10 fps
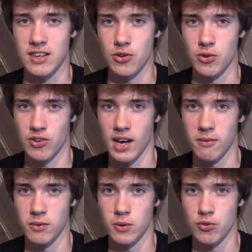good
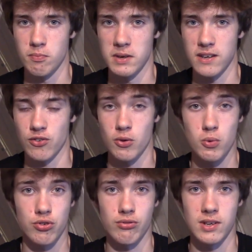download speeds and
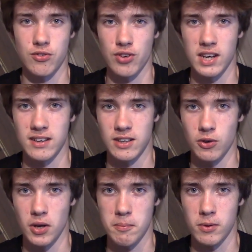also insanely good
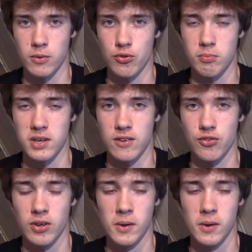upload speeds.